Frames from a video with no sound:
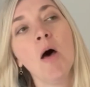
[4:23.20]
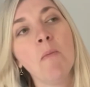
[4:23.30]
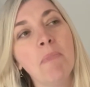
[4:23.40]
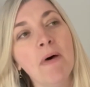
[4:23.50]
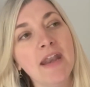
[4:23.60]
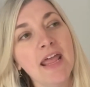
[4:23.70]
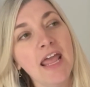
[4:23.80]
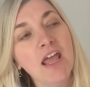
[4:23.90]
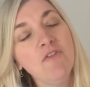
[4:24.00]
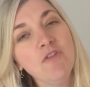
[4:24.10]
But
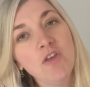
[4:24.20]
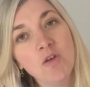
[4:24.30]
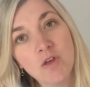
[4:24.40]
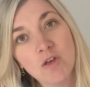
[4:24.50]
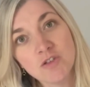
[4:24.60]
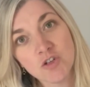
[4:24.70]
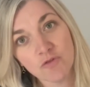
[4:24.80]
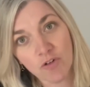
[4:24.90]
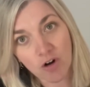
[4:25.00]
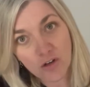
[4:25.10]
if you use your
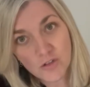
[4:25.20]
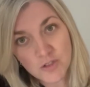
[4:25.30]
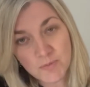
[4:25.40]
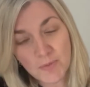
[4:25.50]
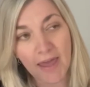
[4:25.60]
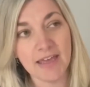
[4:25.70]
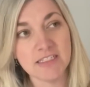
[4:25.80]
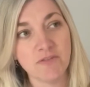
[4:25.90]
vertical space,